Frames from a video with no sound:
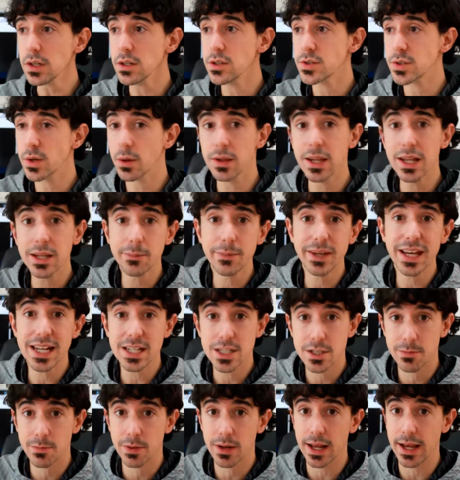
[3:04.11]
So let me
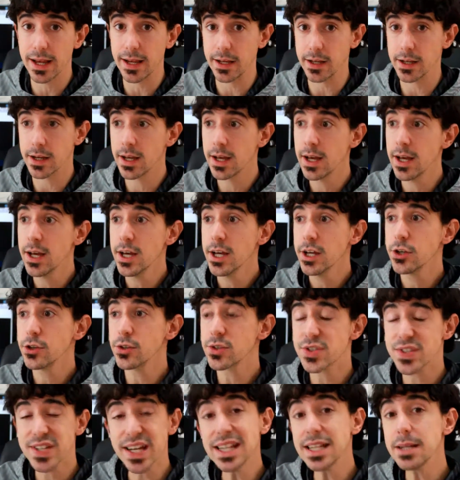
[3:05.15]
explain.
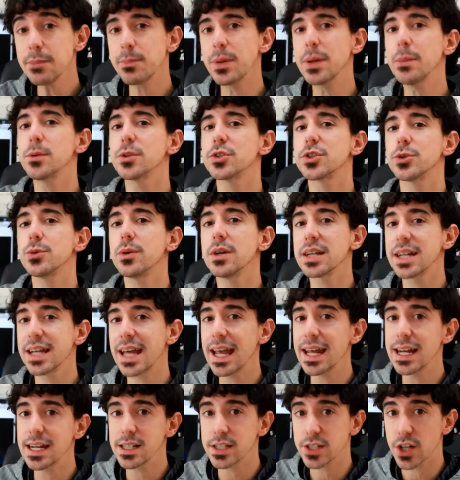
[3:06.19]
You're sending people to
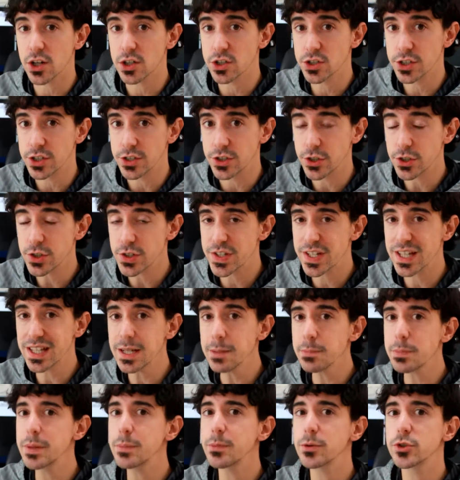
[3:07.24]
ungated content. You're
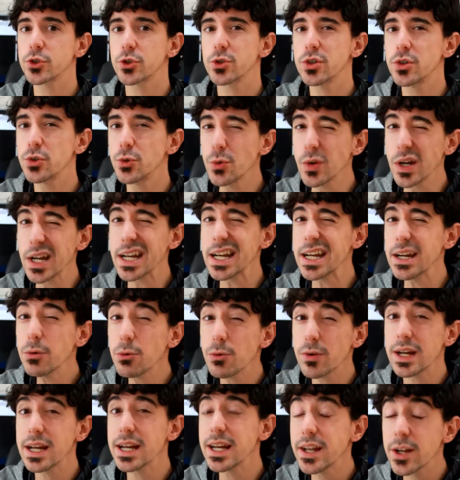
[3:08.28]
sending people to a
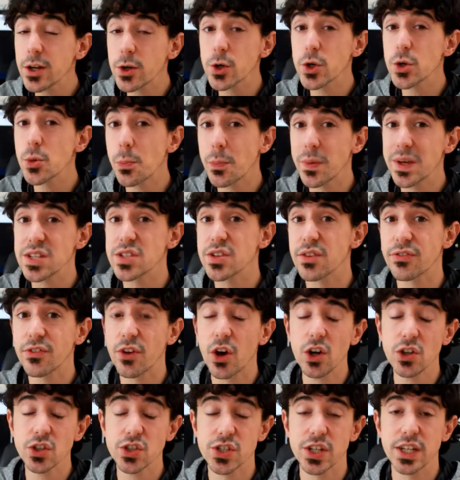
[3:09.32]
really good piece of
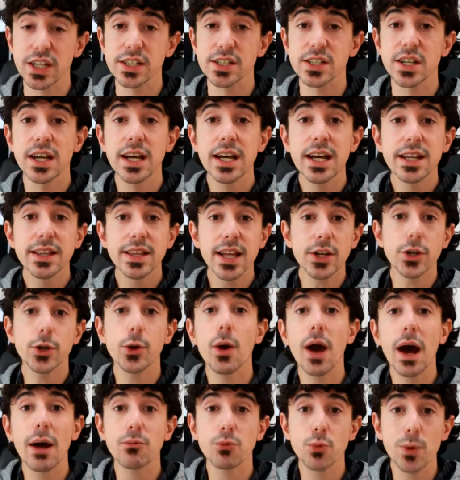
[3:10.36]
content that you
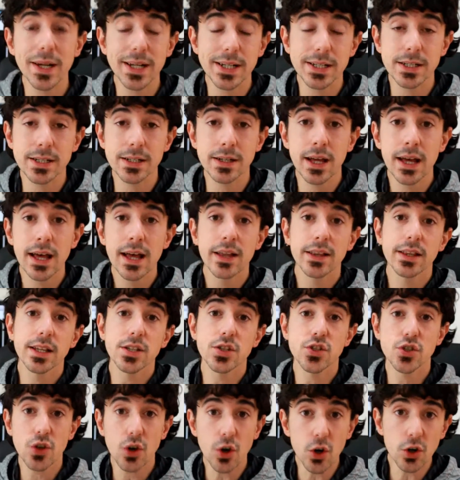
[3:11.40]
have written
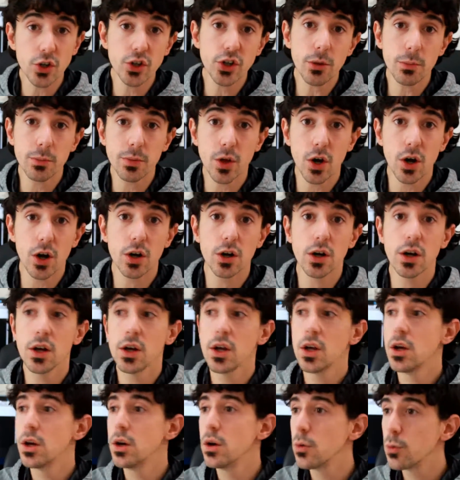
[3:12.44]
that's on your blog,
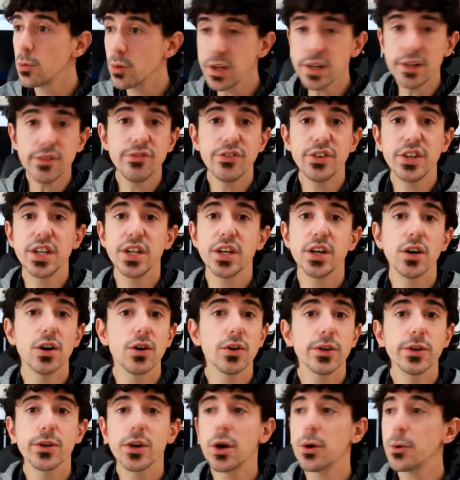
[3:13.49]
with a
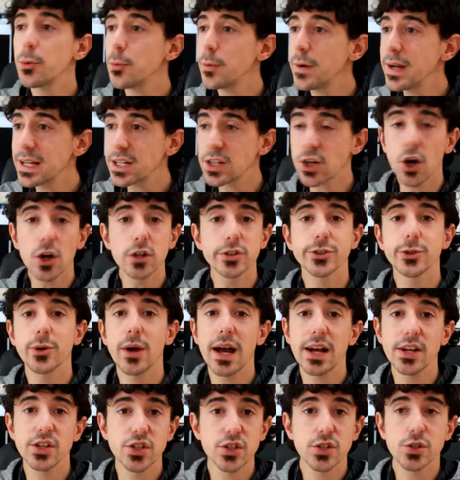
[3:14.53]
video, with call to
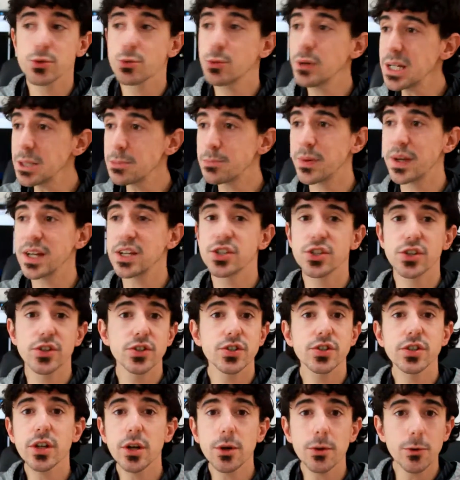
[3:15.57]
actions, with
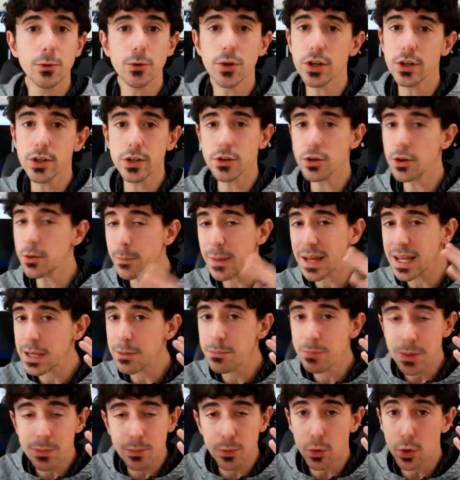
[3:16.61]
pictures. You're
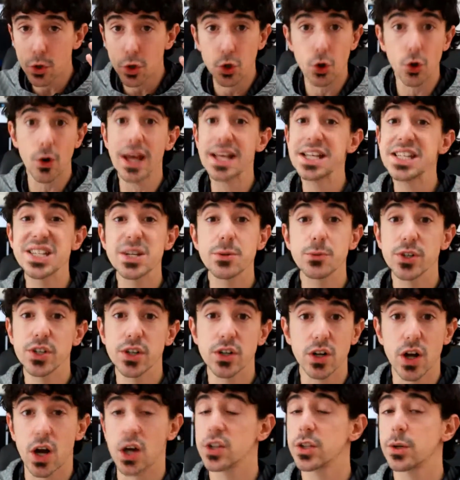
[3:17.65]
making people crazy with
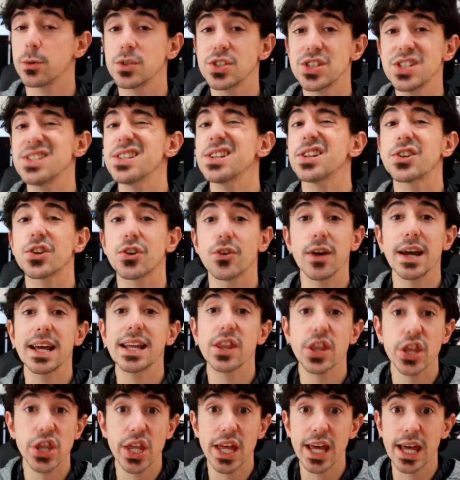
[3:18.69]
your content, which is a
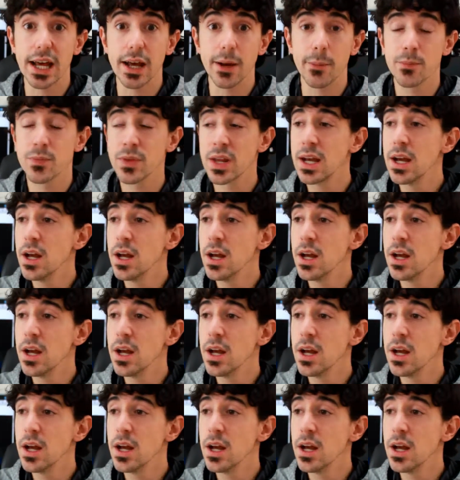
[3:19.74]
great thing.